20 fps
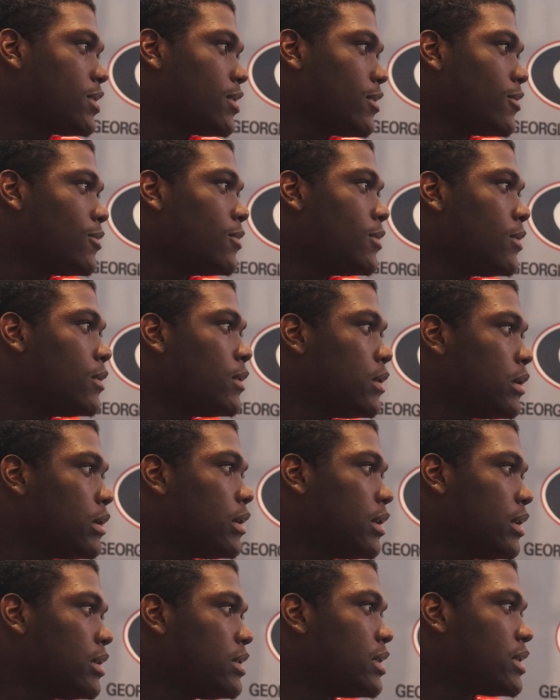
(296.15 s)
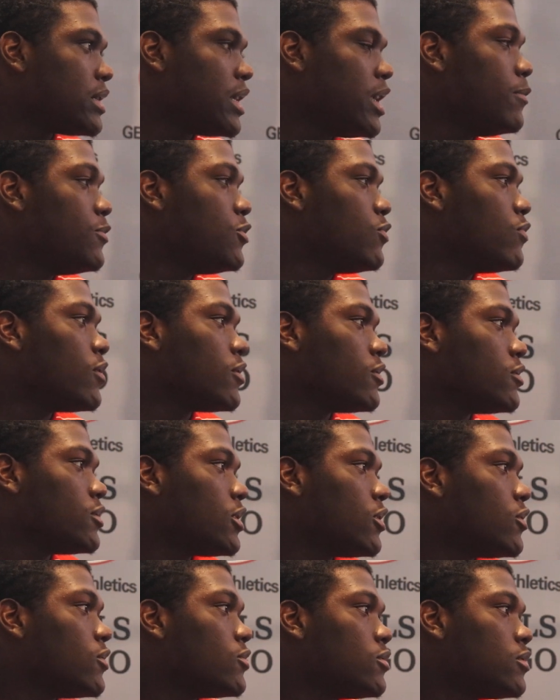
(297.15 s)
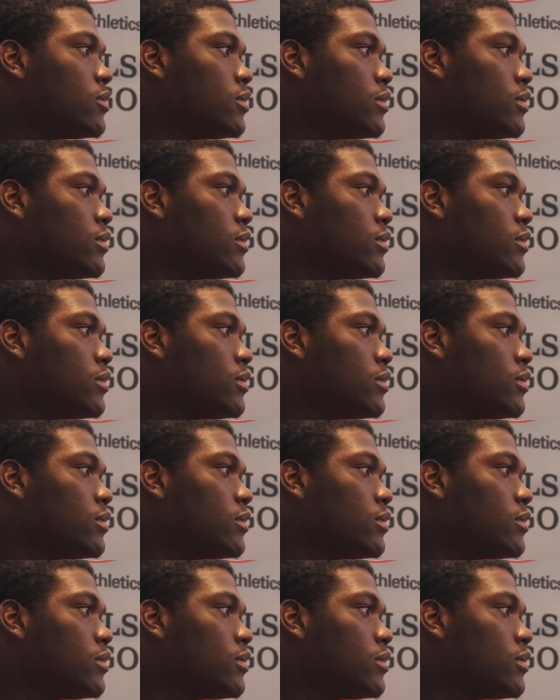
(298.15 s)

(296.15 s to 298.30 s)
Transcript: So it just keeps you on your toes.